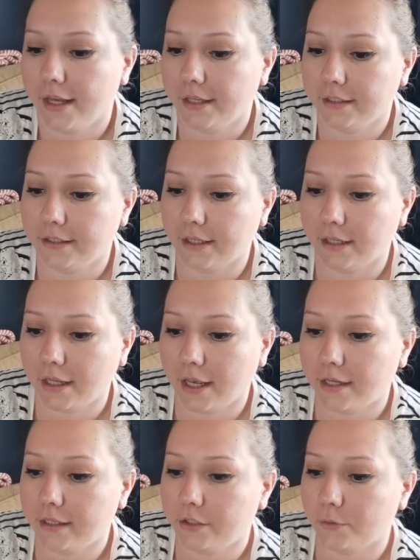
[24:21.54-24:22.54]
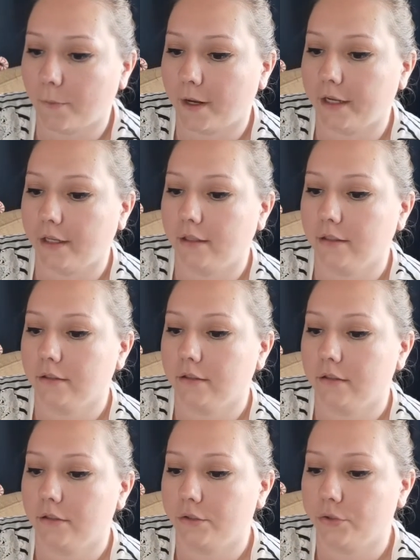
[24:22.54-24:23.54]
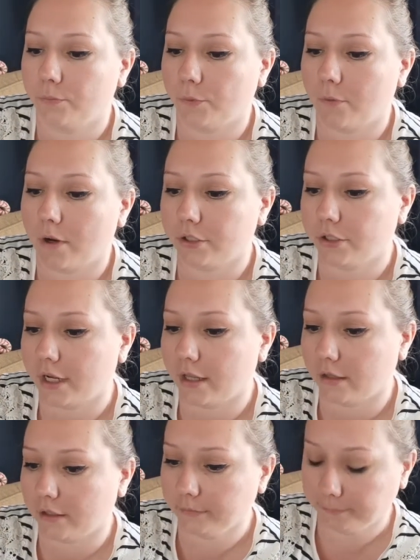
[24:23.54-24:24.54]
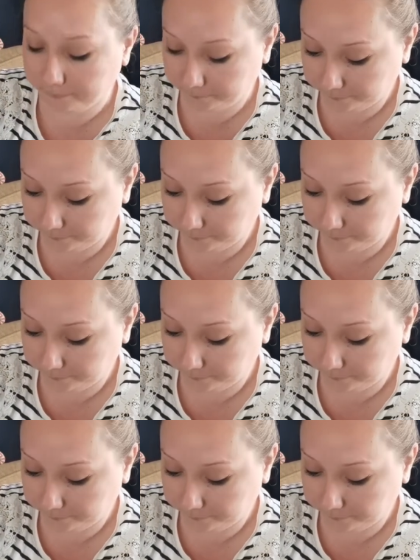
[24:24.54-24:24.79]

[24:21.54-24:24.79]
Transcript: it's an 80/20 superwash nylon.